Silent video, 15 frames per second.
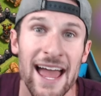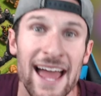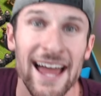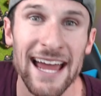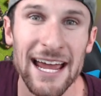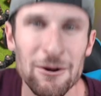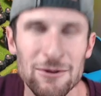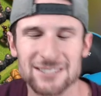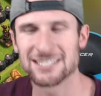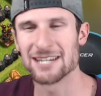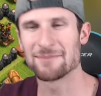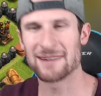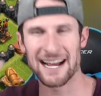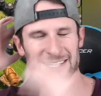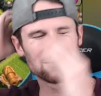Hey, what's
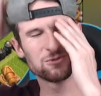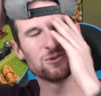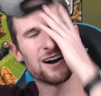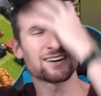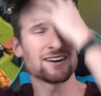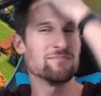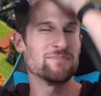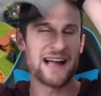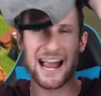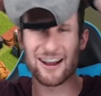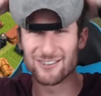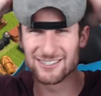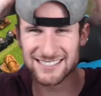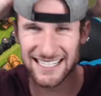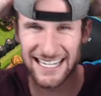up guys? Welcome
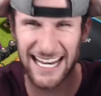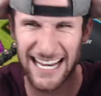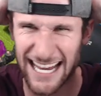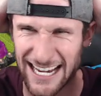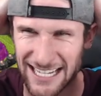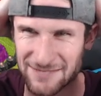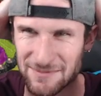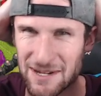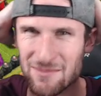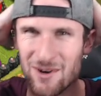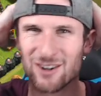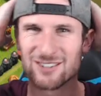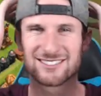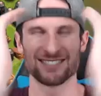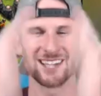back once again. It is me,
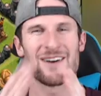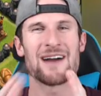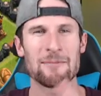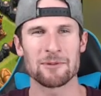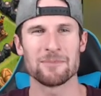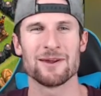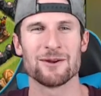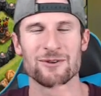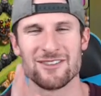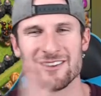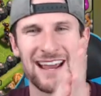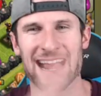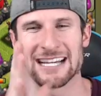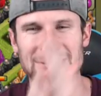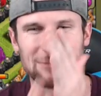Molt. So happy to be with you
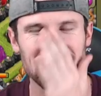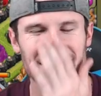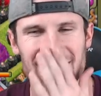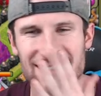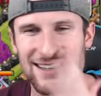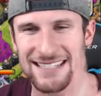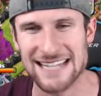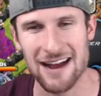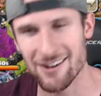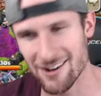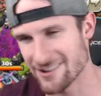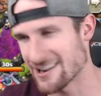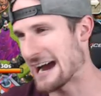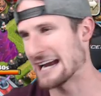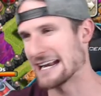guys. We are on the Town
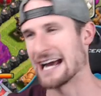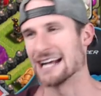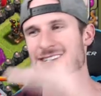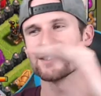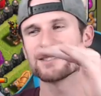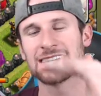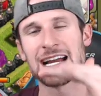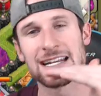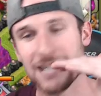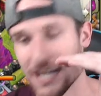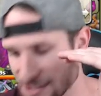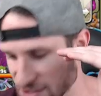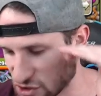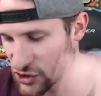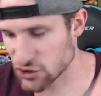Hall 9. I just got
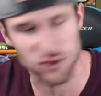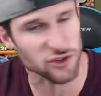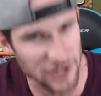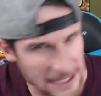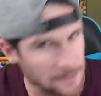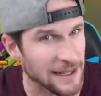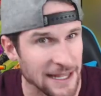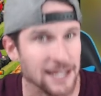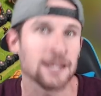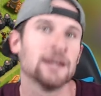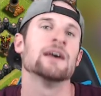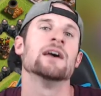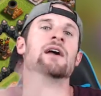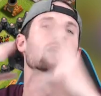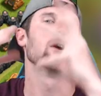done streaming.
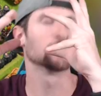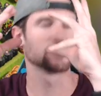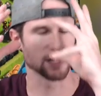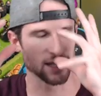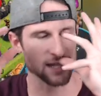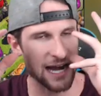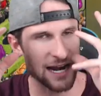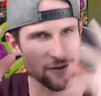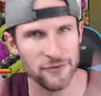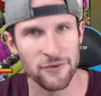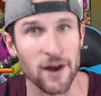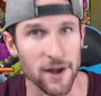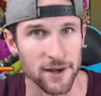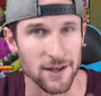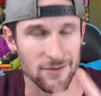It was a lot of
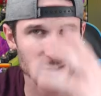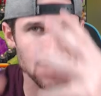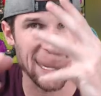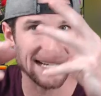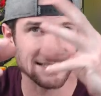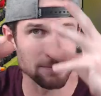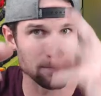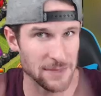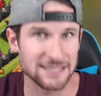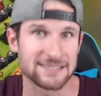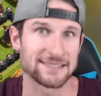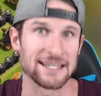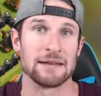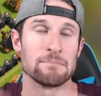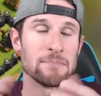fun. If you guys
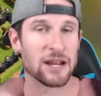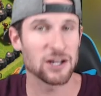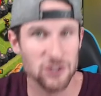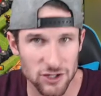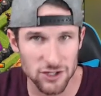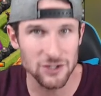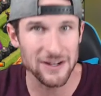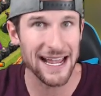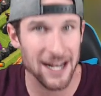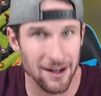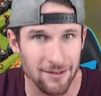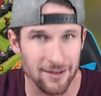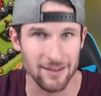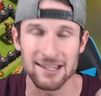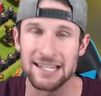missed it, make sure you head
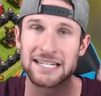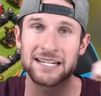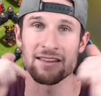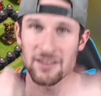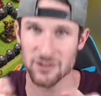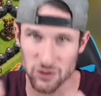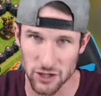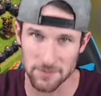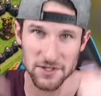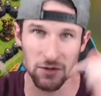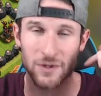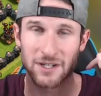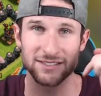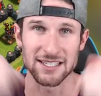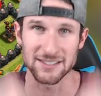over to the link in the description
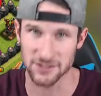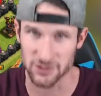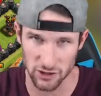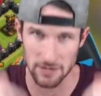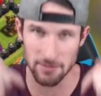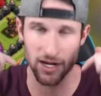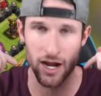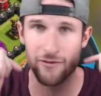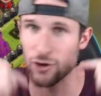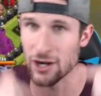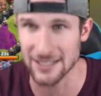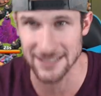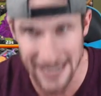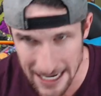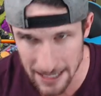where it says streaming over
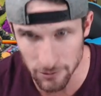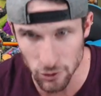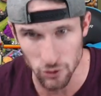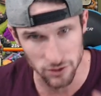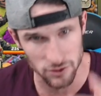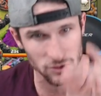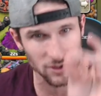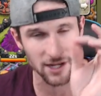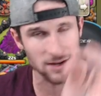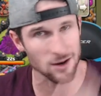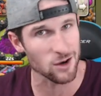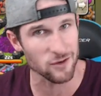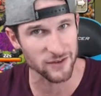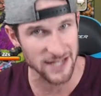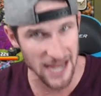on Camcord and you'll get a
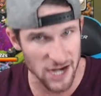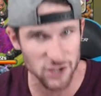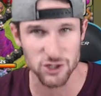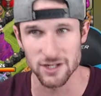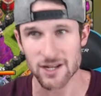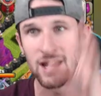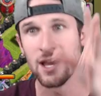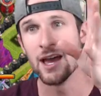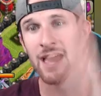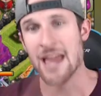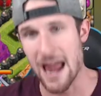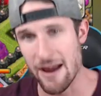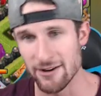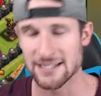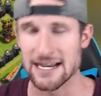notification
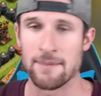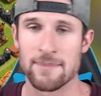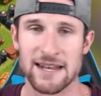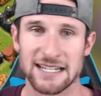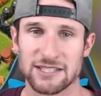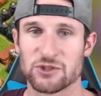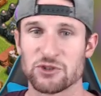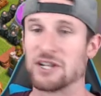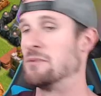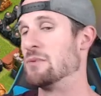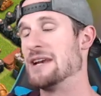every time that I stream.